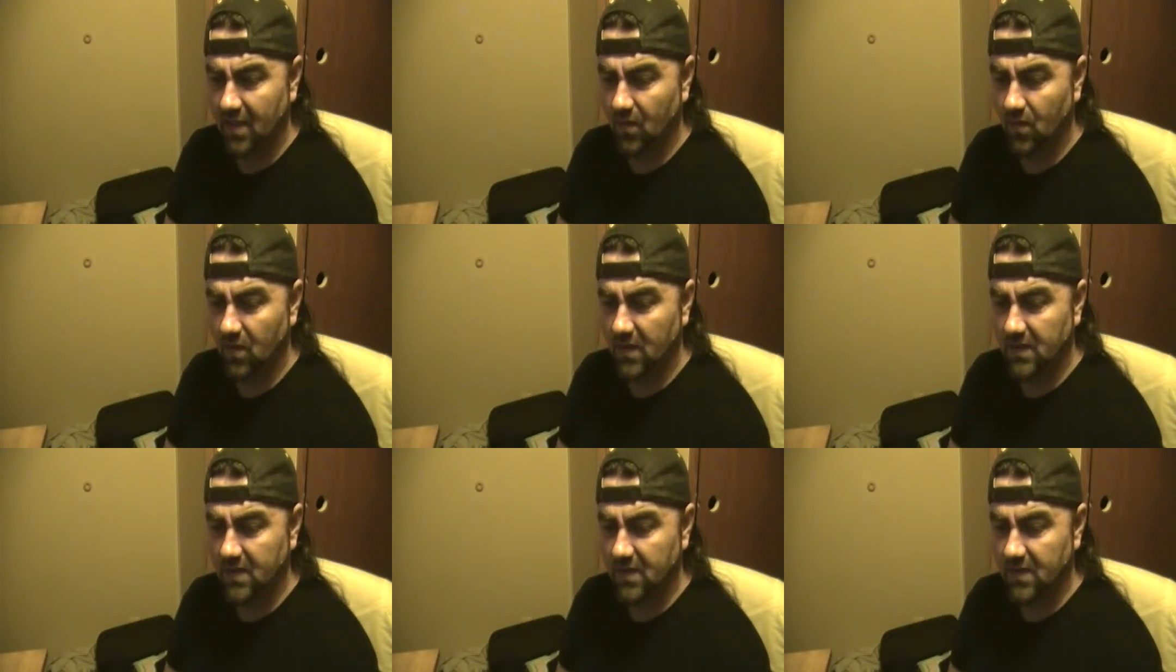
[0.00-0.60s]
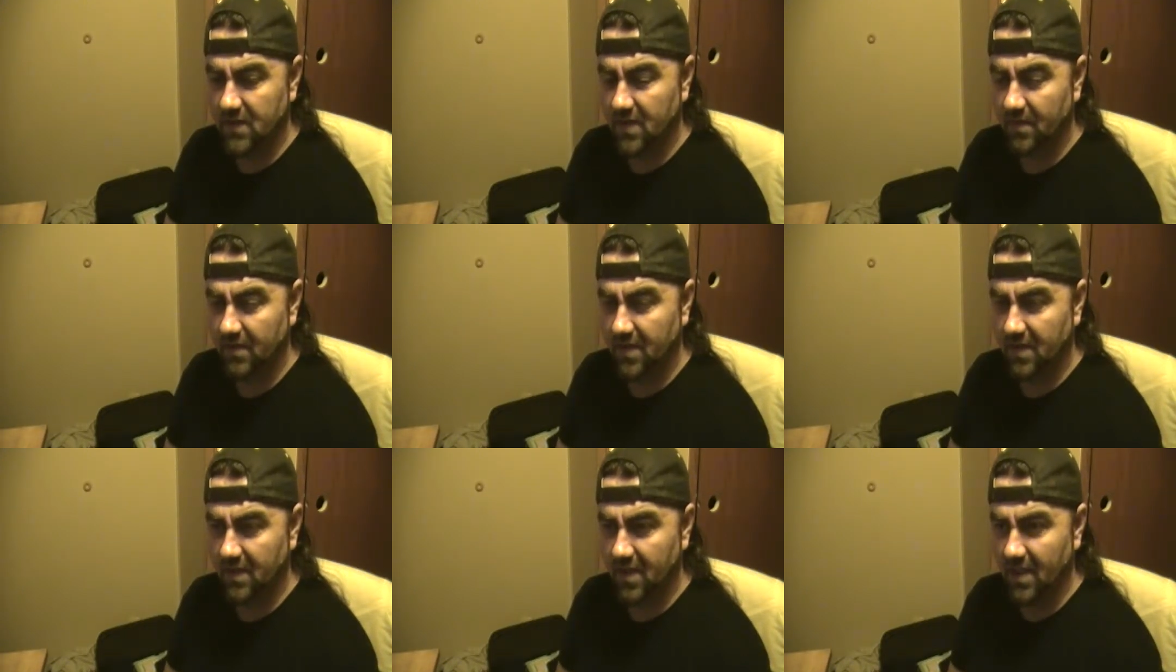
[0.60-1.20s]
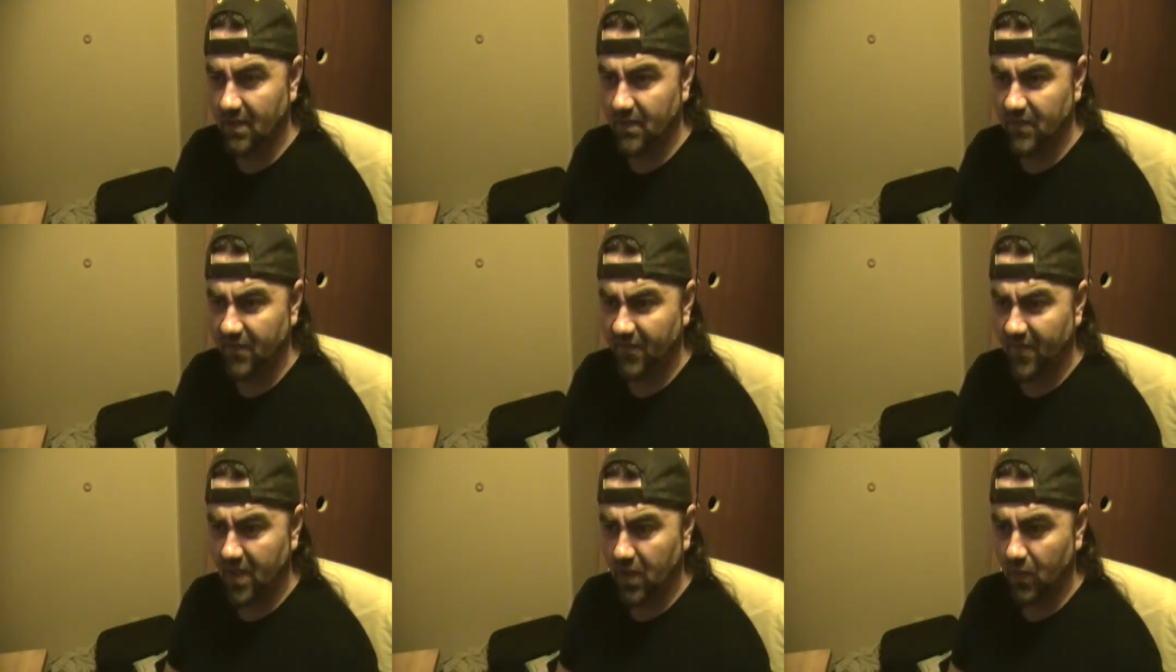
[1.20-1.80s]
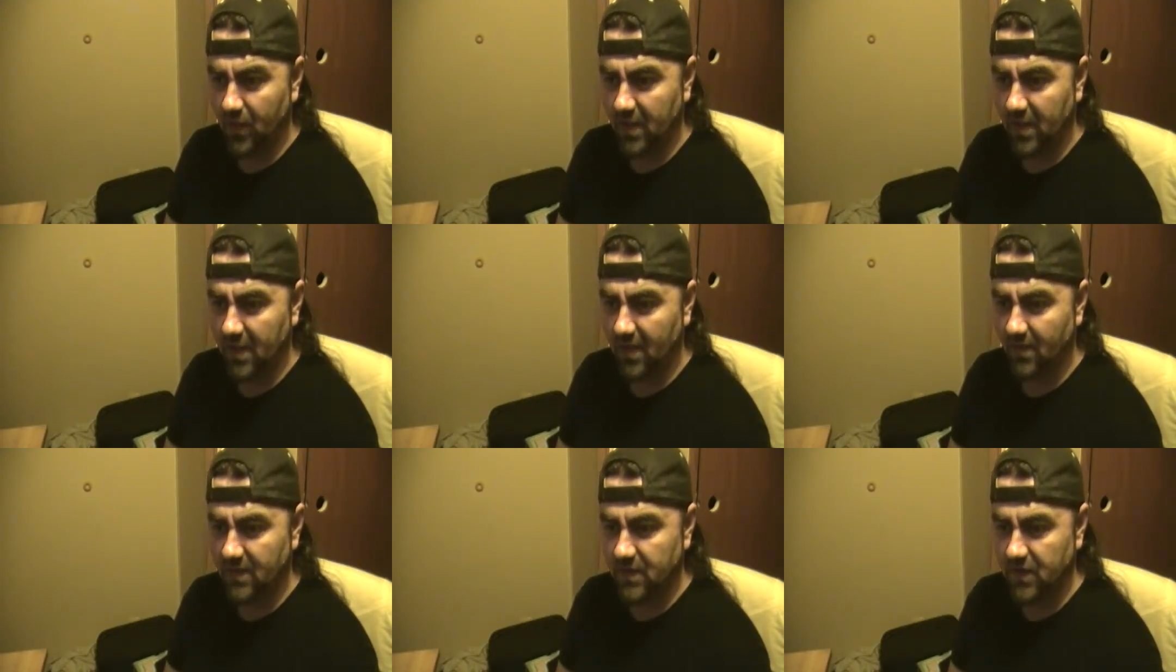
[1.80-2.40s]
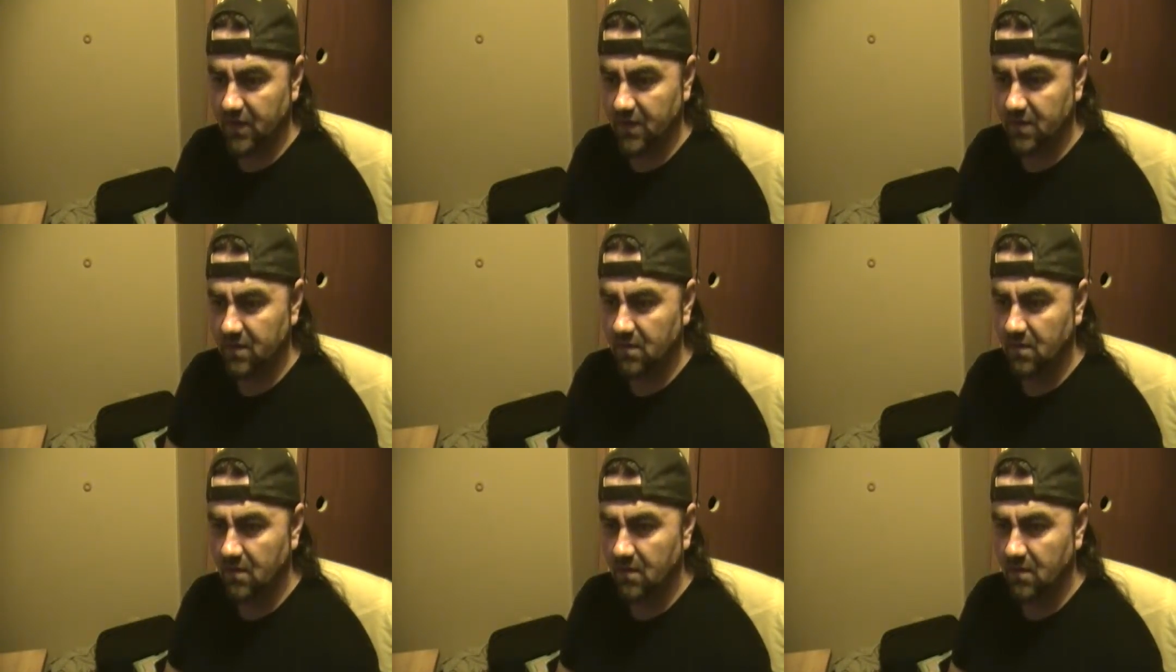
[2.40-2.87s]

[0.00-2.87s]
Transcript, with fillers: it wasn't something that I was following. I was just,